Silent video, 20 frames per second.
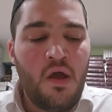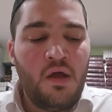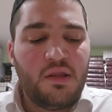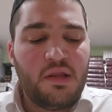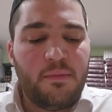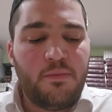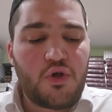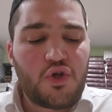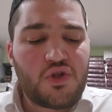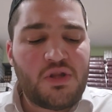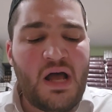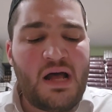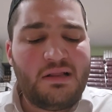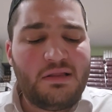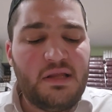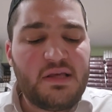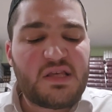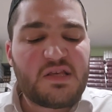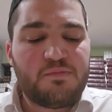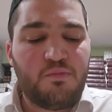The Mishnah
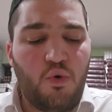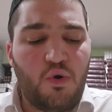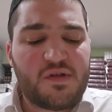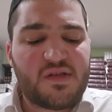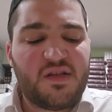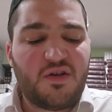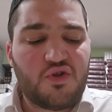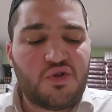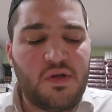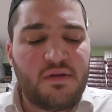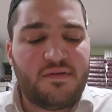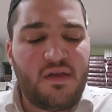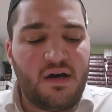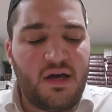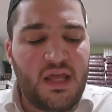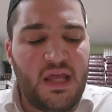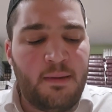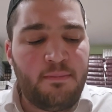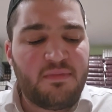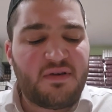lists more such
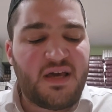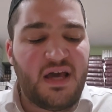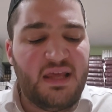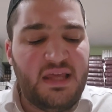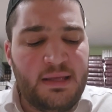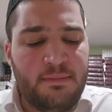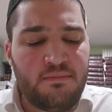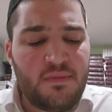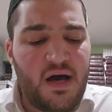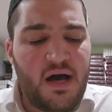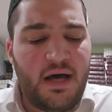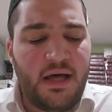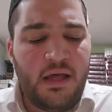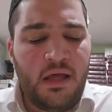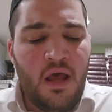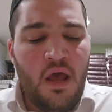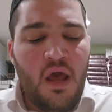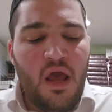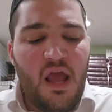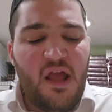nedarim. Ka'imra,
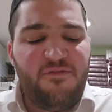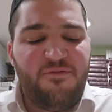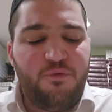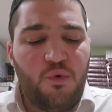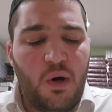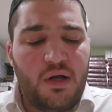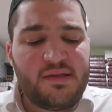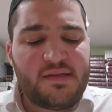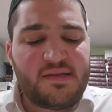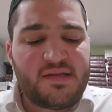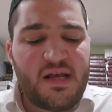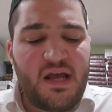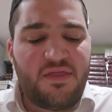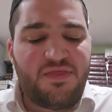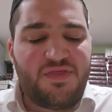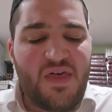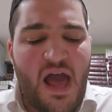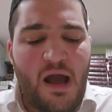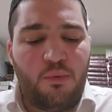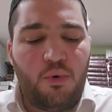if one
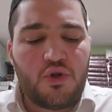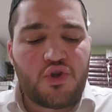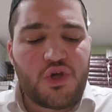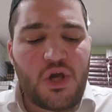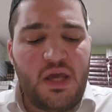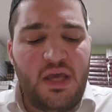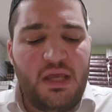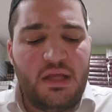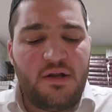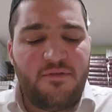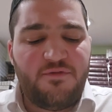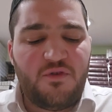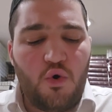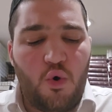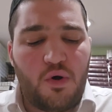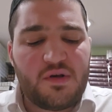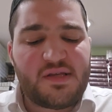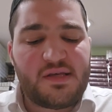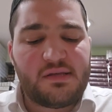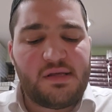said that which I eat of
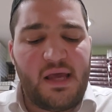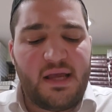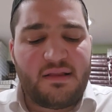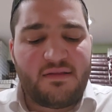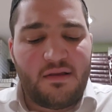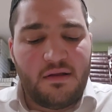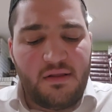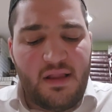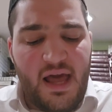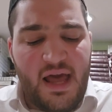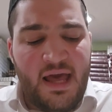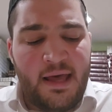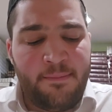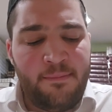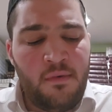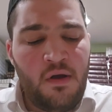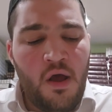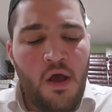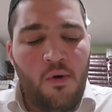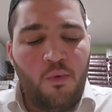yours is like the
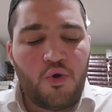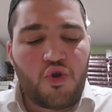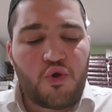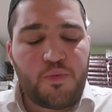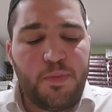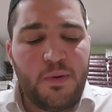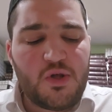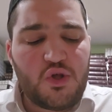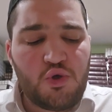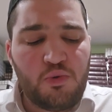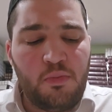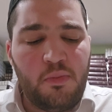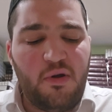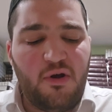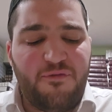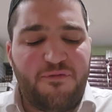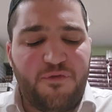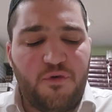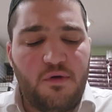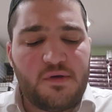lamb, which presumably
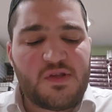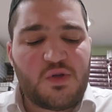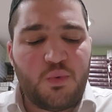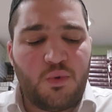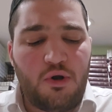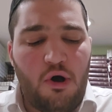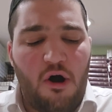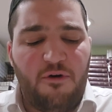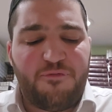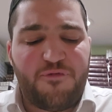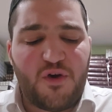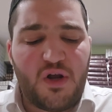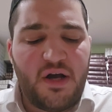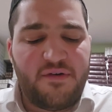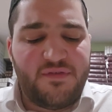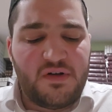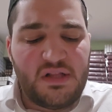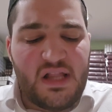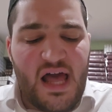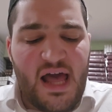refers to an offering
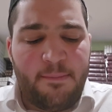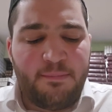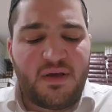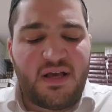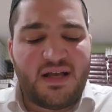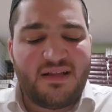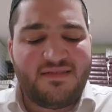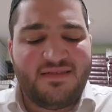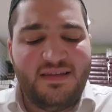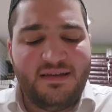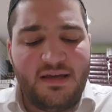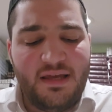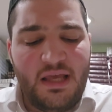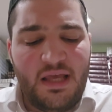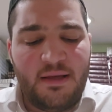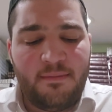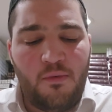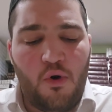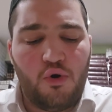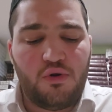of a lamb,
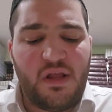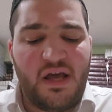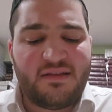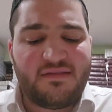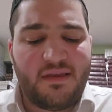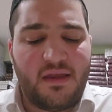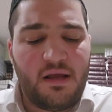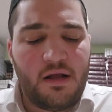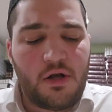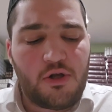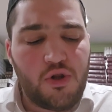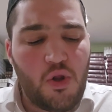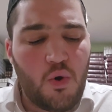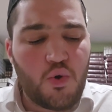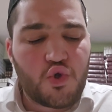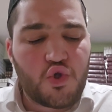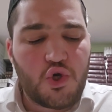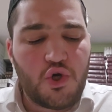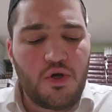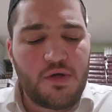kadirim, or like the
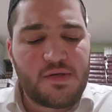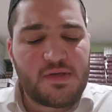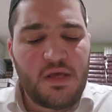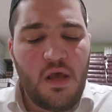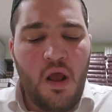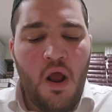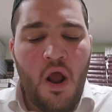enclosures,